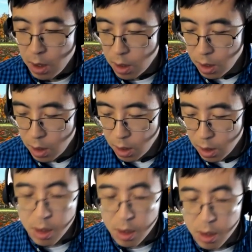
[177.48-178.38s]
the
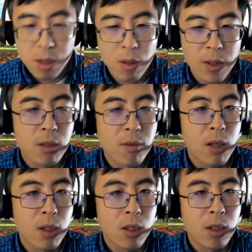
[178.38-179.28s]
interface is
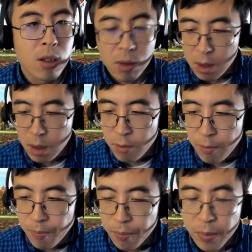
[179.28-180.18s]
very intuitive.
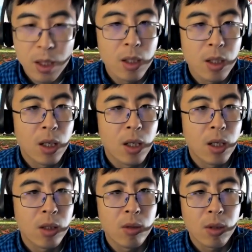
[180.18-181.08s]

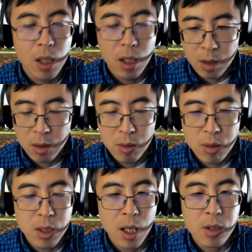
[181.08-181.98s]
You can
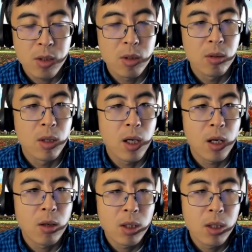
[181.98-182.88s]
use natural
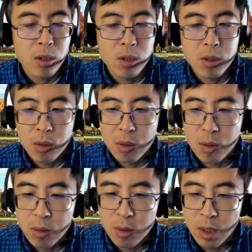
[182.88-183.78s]
language
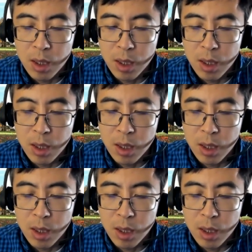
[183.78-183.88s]
to